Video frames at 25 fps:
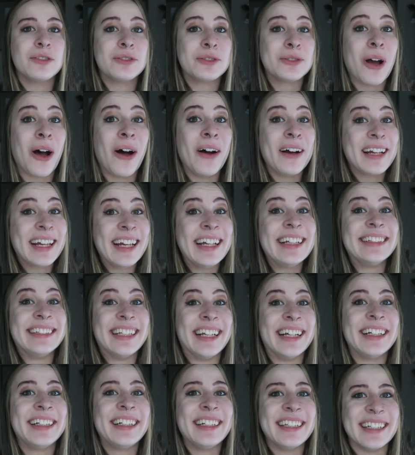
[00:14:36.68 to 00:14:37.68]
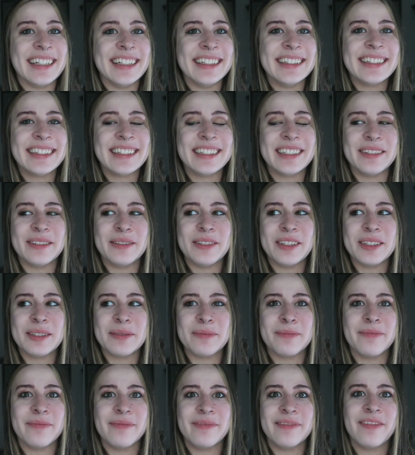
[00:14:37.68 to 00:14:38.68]
stalking Nicholas to
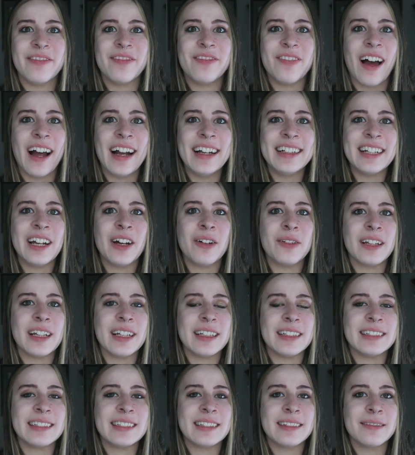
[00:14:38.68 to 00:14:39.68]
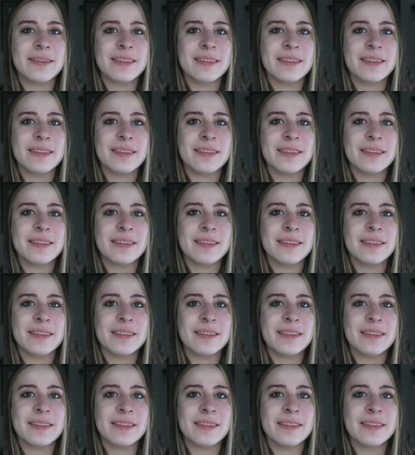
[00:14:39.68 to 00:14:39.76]
just find out his